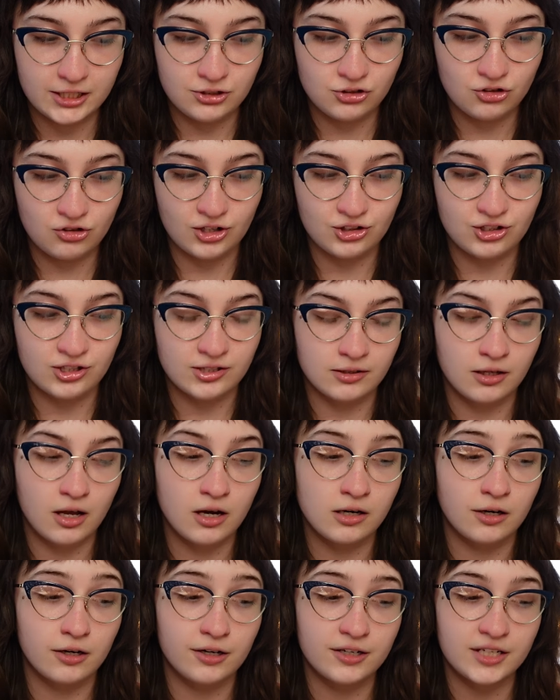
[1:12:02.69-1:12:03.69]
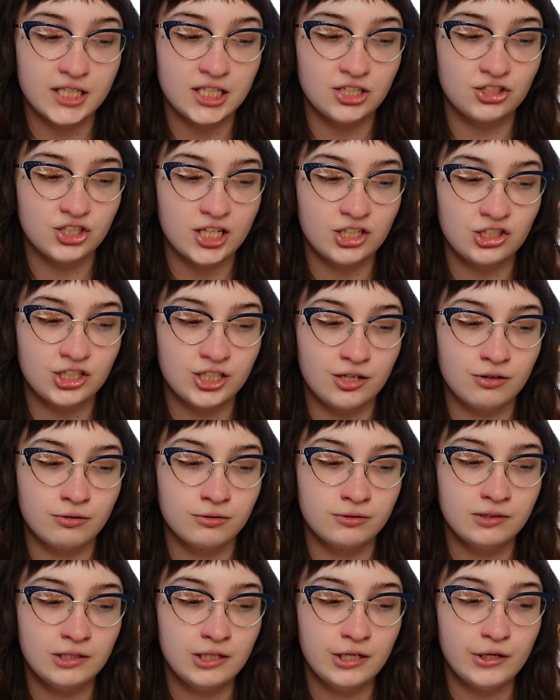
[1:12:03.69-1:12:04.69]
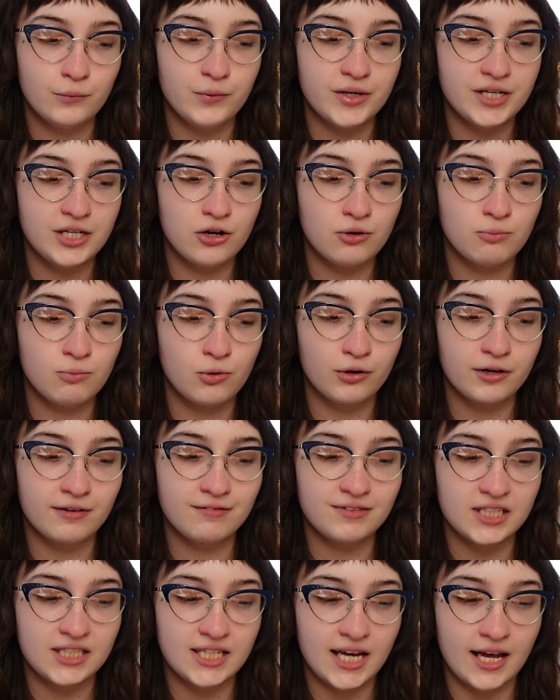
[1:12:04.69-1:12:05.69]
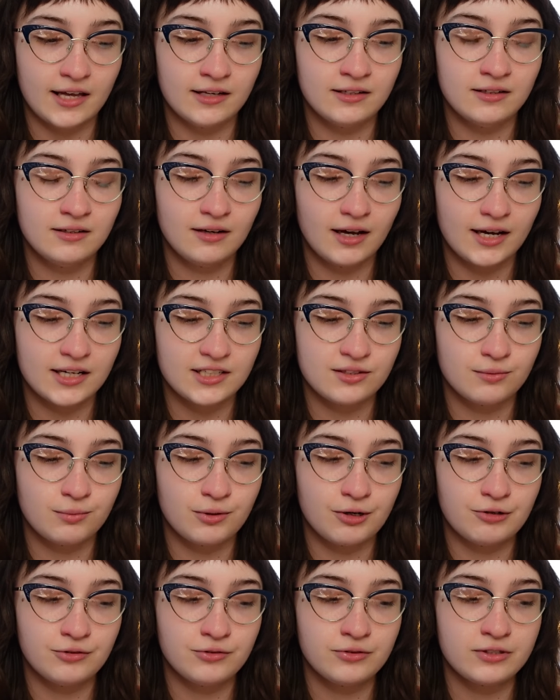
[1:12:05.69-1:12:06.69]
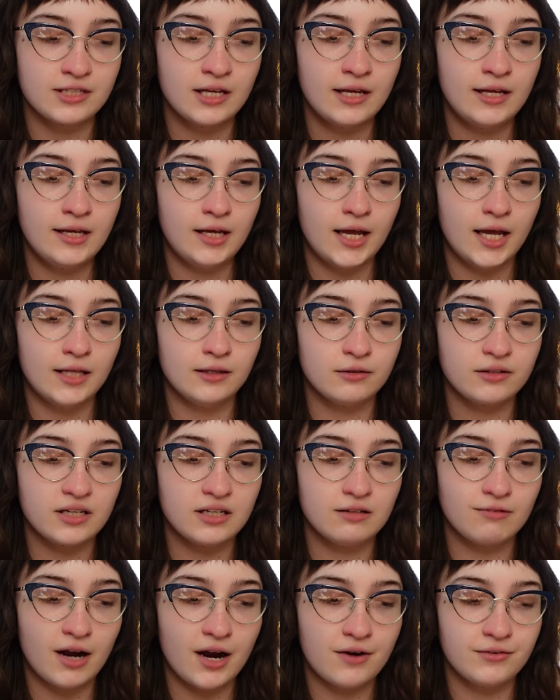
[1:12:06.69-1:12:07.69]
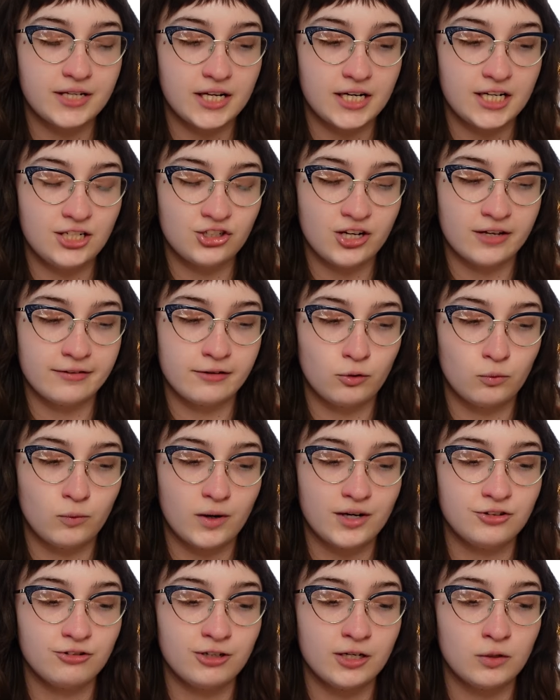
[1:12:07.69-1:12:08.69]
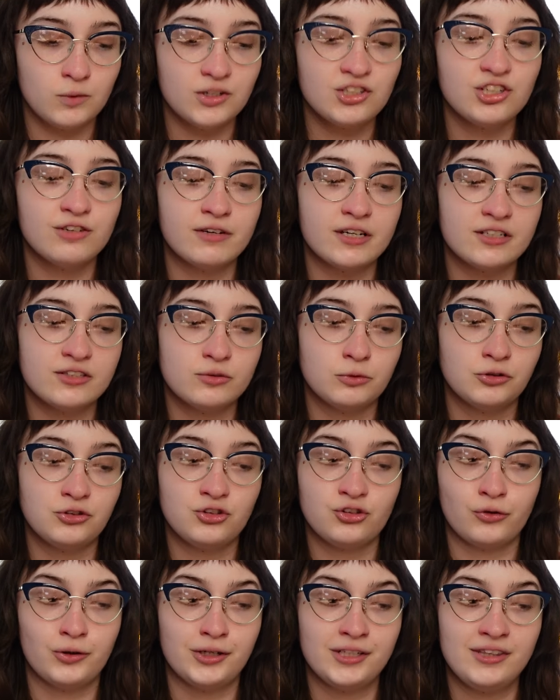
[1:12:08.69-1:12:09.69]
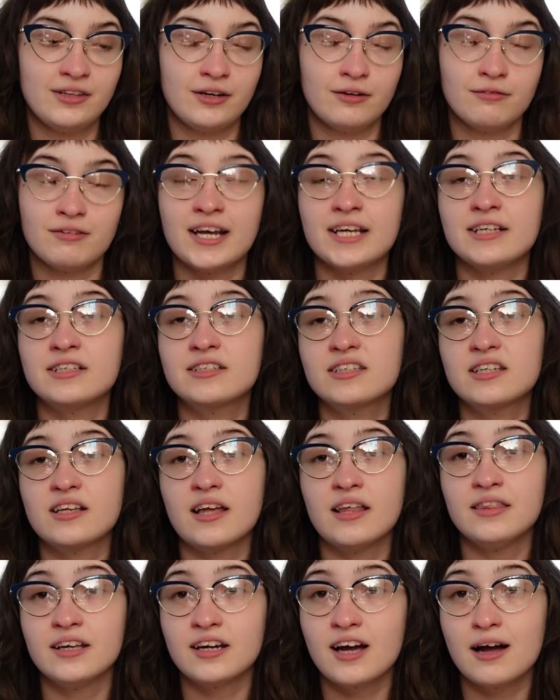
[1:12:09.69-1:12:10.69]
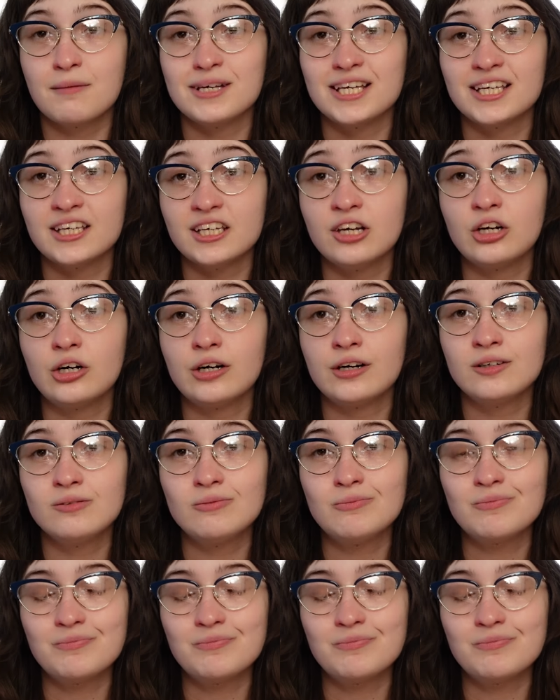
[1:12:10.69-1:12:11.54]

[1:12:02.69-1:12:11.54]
it stretches longer each issue. We know more of the dead, I suppose, and looking round at each other, wondering which of us will join their ranks in the coming year."